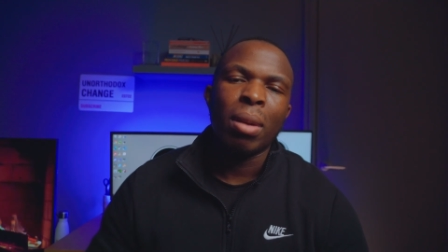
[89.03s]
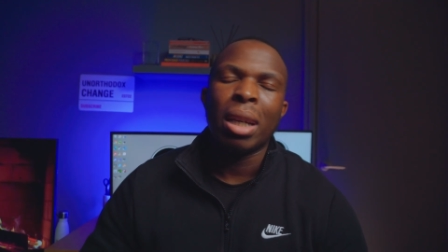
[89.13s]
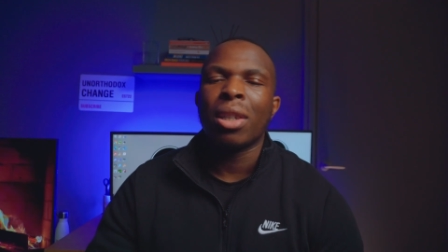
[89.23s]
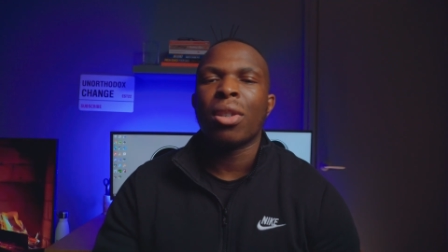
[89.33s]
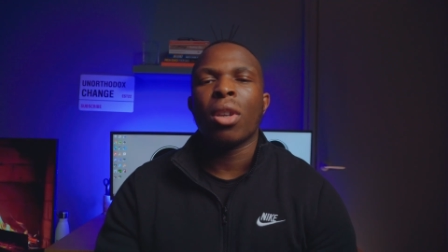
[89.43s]

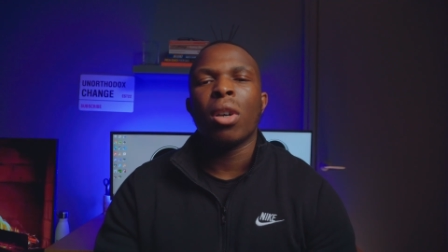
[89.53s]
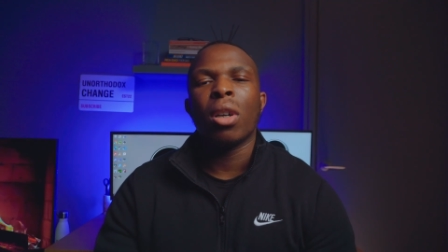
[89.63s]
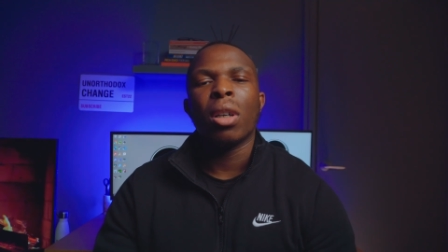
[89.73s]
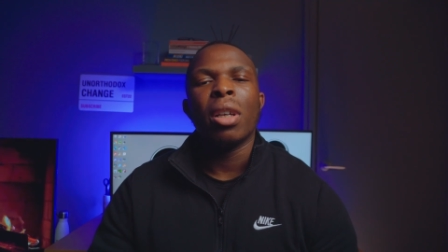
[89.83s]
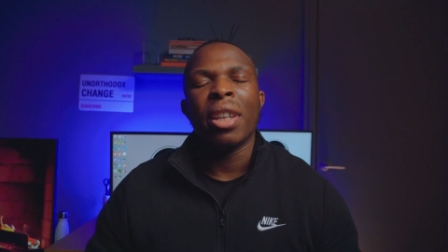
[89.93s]
As a
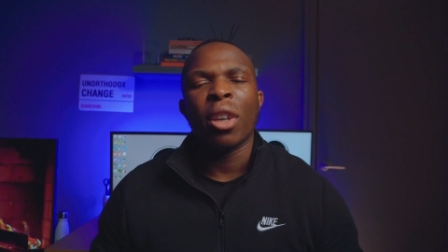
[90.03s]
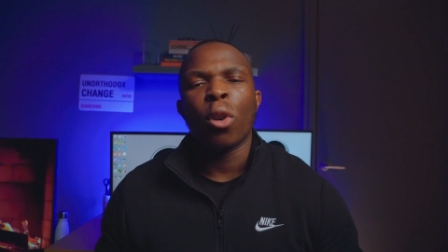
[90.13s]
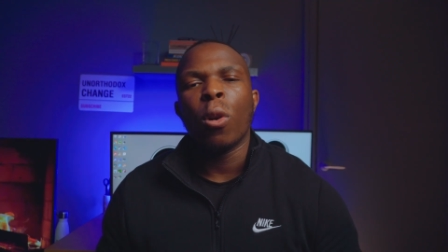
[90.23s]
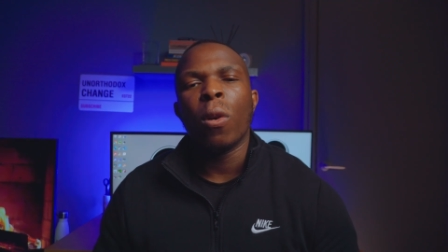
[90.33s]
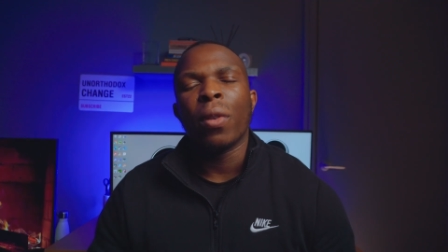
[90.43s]
starter, they
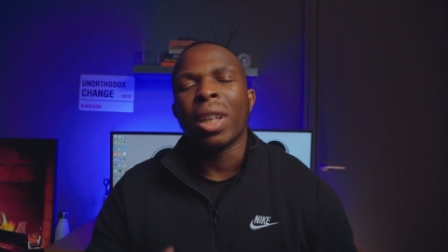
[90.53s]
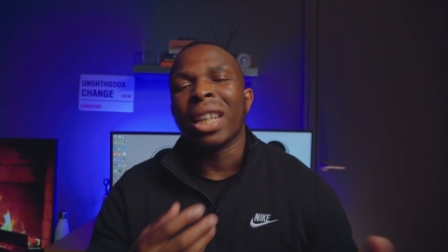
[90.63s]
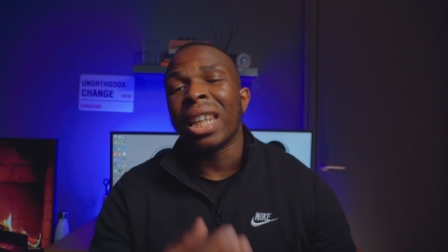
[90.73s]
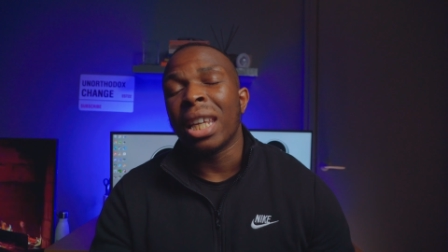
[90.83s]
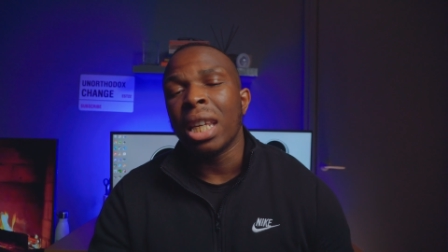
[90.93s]
go over the
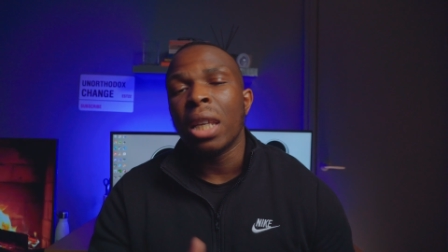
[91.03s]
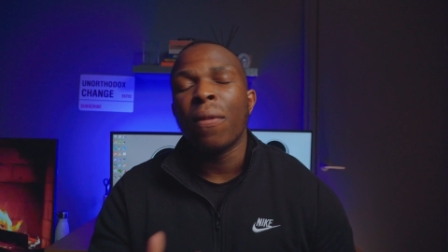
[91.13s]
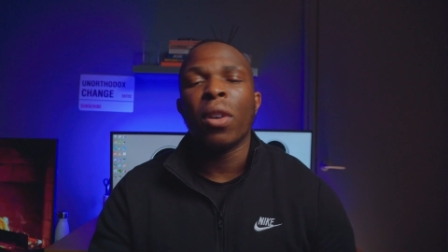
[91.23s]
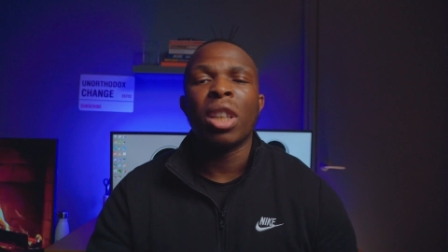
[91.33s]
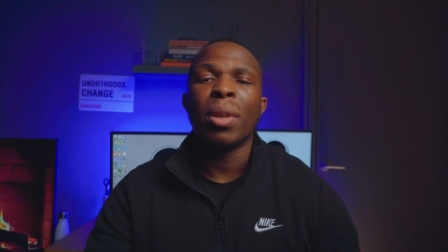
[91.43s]
key
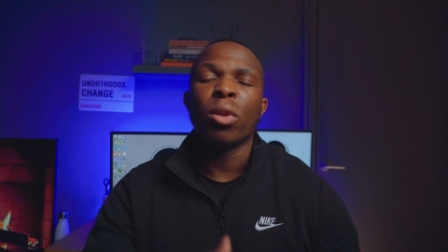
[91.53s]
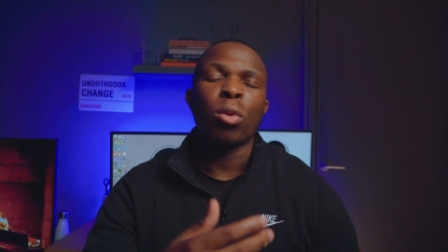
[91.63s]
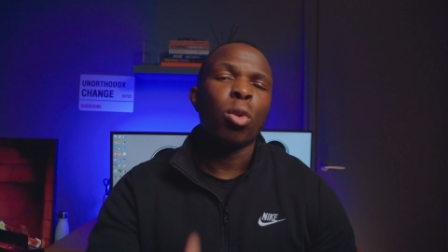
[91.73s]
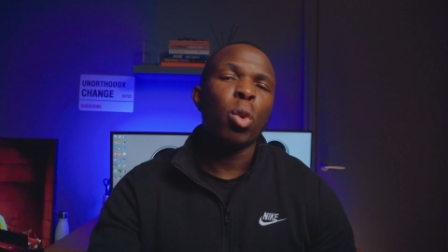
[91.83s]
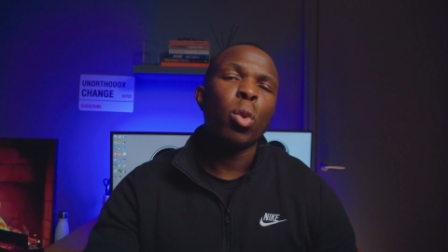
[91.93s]
fundamental
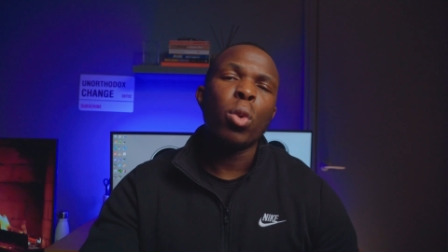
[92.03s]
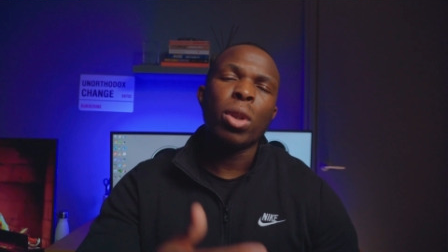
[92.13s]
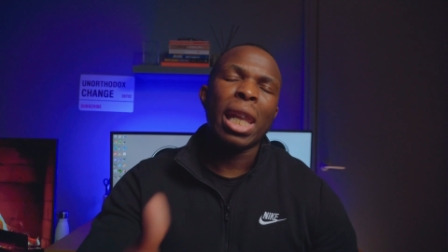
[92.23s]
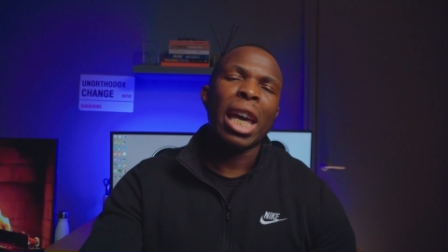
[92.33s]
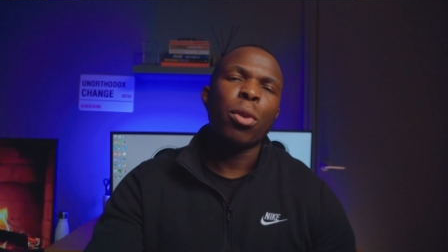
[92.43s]
tools
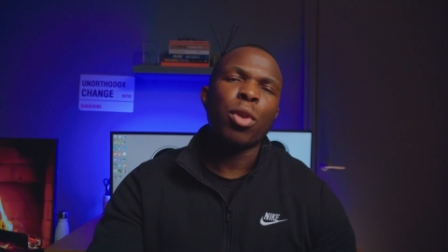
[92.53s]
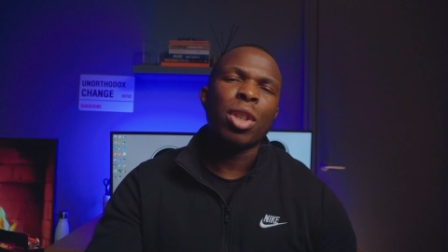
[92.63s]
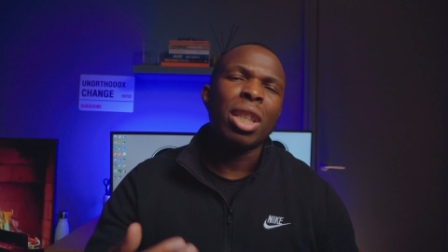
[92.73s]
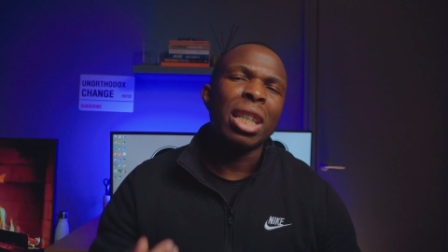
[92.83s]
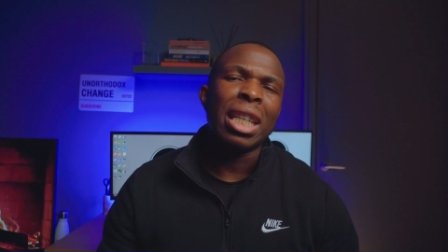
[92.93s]
or
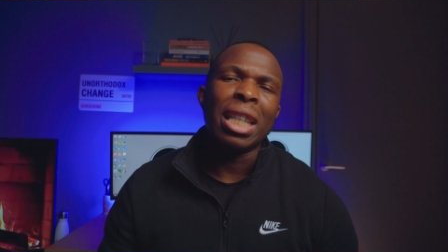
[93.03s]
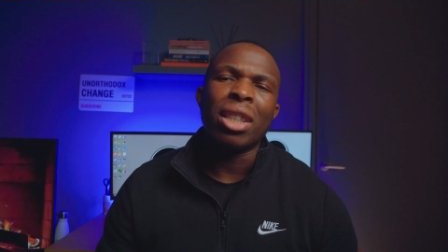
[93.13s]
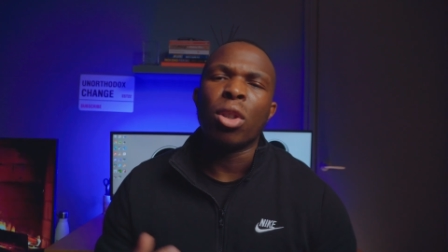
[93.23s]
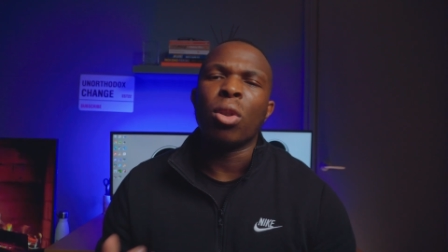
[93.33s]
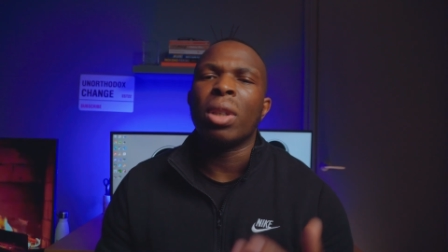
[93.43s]
languages needed
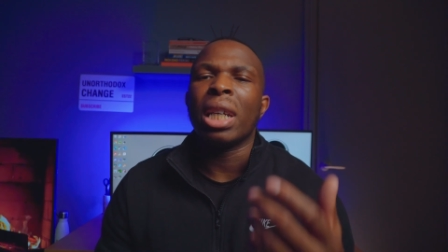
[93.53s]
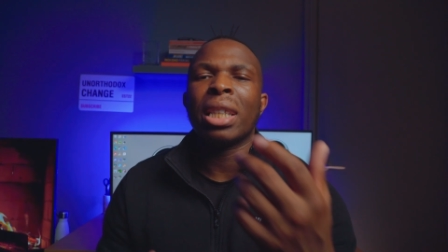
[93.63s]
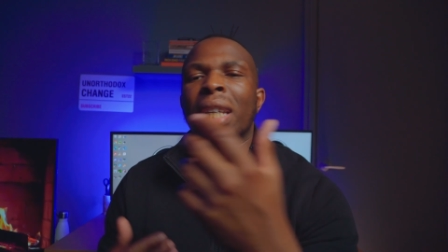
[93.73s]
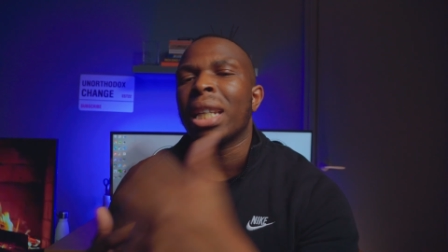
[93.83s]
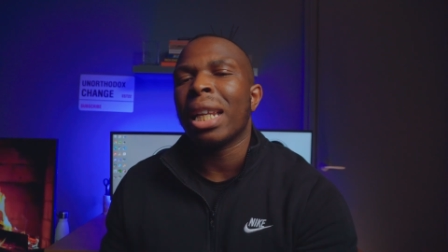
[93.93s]
to do
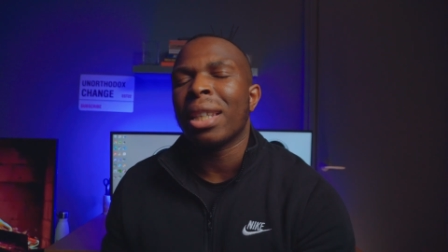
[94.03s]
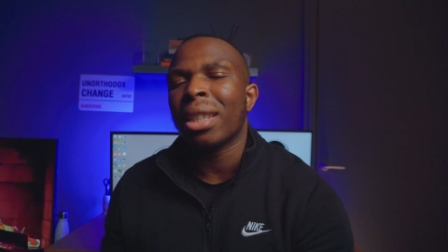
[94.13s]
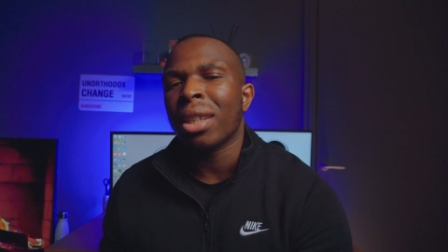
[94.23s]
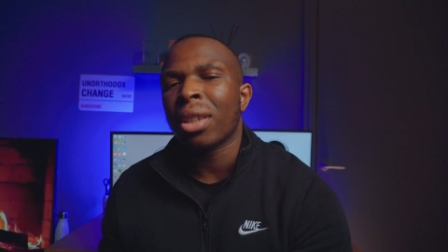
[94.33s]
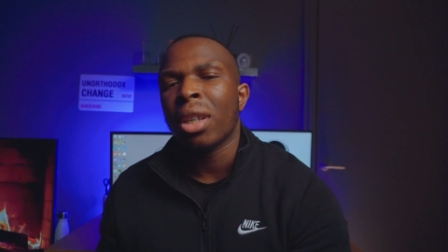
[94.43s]
data
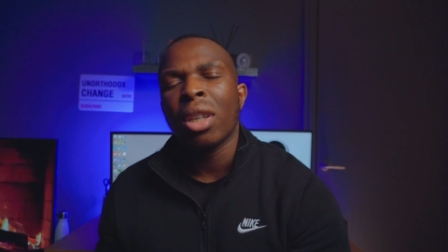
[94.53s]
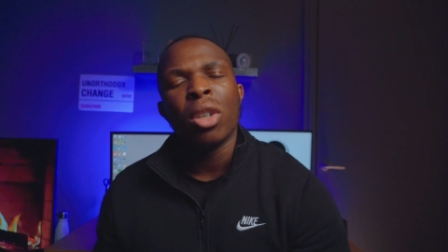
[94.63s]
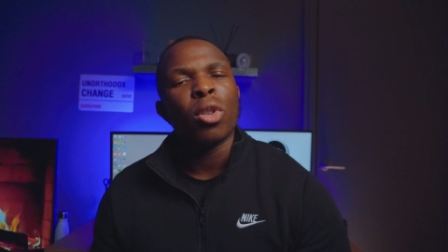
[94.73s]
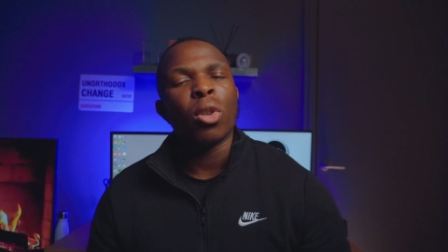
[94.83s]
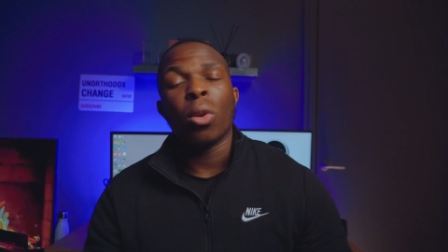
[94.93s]
analysis.
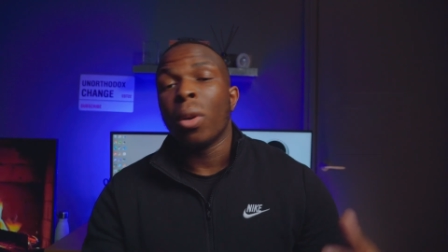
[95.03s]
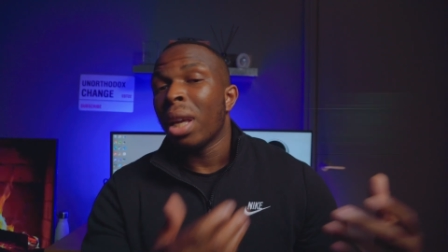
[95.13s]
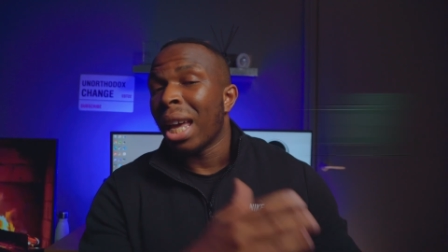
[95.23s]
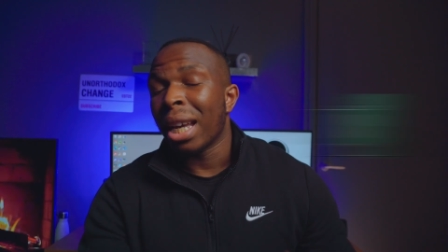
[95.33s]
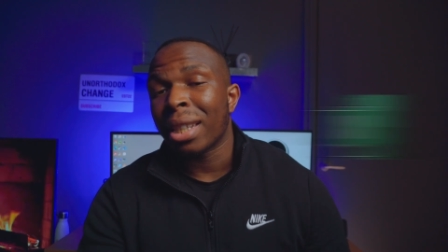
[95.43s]
So
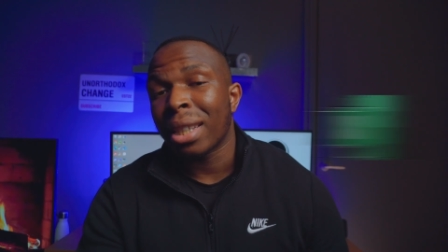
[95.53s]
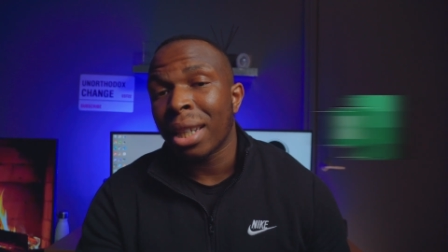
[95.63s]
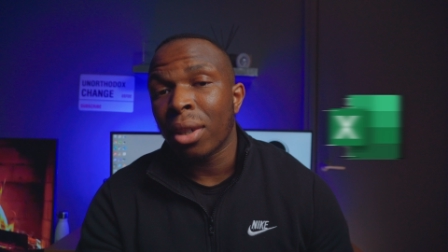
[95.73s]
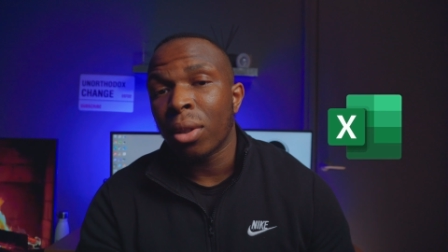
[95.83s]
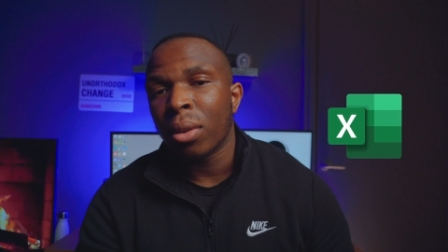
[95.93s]

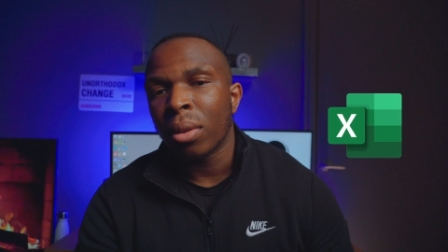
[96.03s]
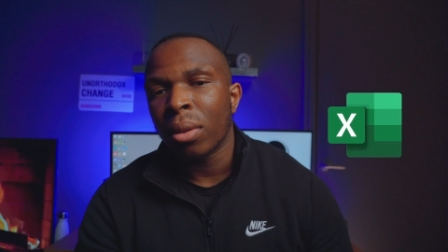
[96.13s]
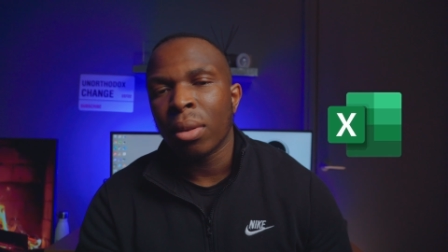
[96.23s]
Excel,